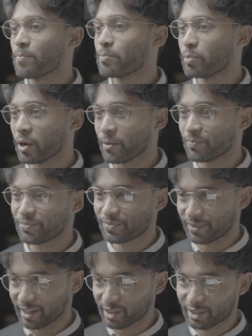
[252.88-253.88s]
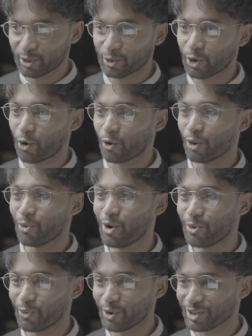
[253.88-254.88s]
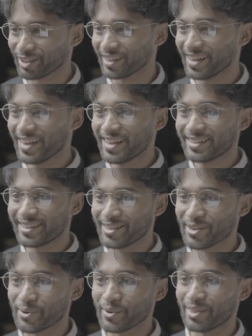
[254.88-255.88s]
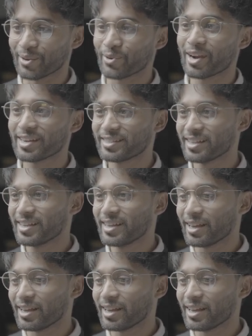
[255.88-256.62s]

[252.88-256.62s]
but this tutorial wasn't to do with the grades.